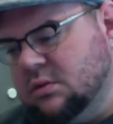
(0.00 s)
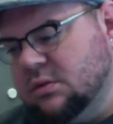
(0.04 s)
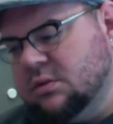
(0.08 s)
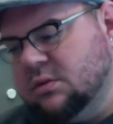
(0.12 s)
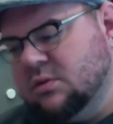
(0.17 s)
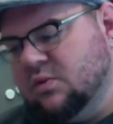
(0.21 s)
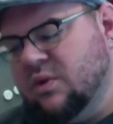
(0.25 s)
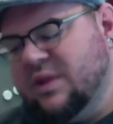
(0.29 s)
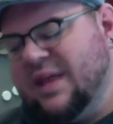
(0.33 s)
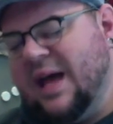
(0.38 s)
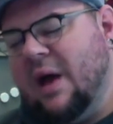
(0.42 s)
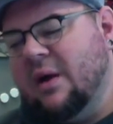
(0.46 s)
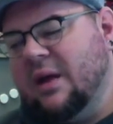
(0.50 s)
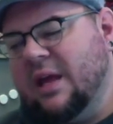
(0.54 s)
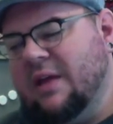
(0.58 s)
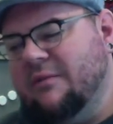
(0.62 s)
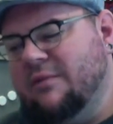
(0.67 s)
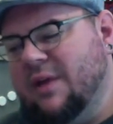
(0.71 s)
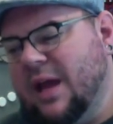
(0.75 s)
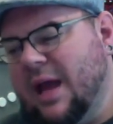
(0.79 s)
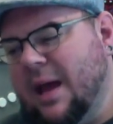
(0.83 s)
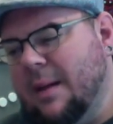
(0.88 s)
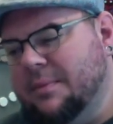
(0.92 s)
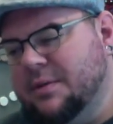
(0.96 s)
without
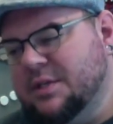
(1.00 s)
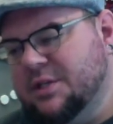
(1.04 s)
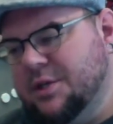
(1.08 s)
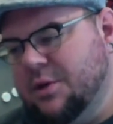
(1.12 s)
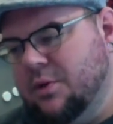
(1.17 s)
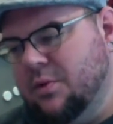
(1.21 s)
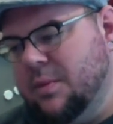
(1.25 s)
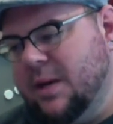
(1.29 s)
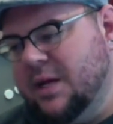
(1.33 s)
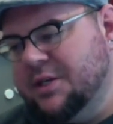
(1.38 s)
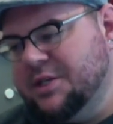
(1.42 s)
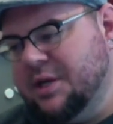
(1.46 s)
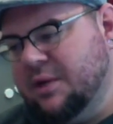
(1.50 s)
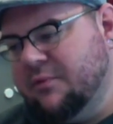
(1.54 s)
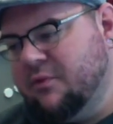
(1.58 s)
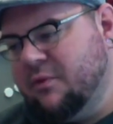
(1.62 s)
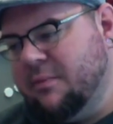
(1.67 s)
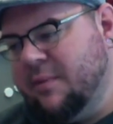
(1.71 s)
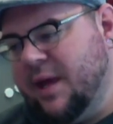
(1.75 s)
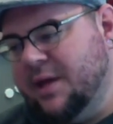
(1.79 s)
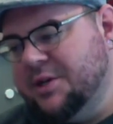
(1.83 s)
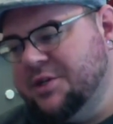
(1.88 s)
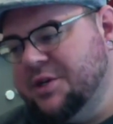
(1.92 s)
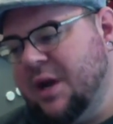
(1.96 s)
giving up too much
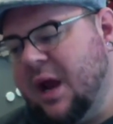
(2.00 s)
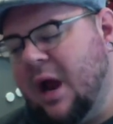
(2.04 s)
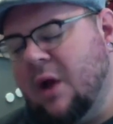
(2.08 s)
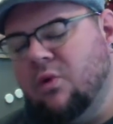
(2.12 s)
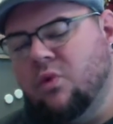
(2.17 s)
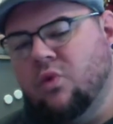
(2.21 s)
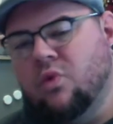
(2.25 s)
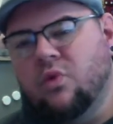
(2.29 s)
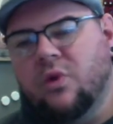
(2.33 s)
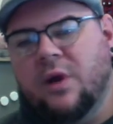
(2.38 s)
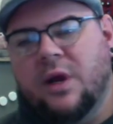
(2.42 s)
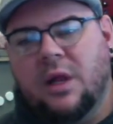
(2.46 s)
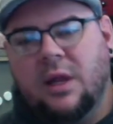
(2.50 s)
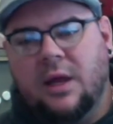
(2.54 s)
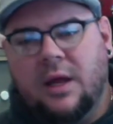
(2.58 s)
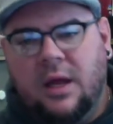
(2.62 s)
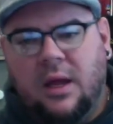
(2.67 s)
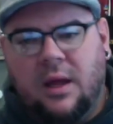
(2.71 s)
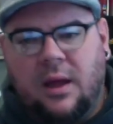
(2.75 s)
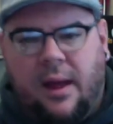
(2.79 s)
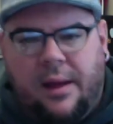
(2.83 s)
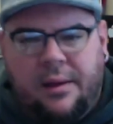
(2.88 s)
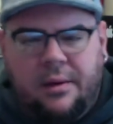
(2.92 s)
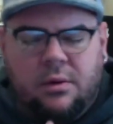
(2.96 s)
information, I
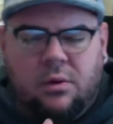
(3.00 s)
really